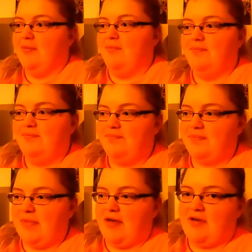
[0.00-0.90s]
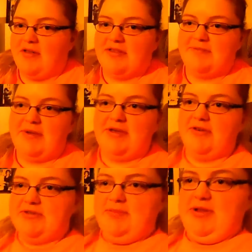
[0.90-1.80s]
um, I've got this big
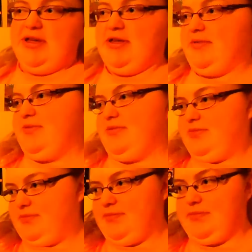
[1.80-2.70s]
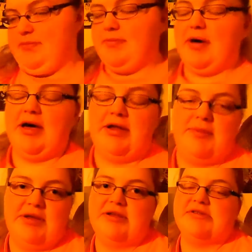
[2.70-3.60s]
cozy blanket
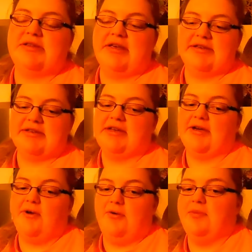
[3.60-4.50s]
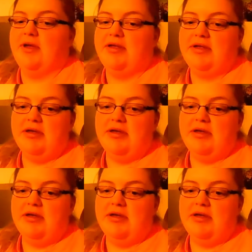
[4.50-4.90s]
behind me just in case I get cold, but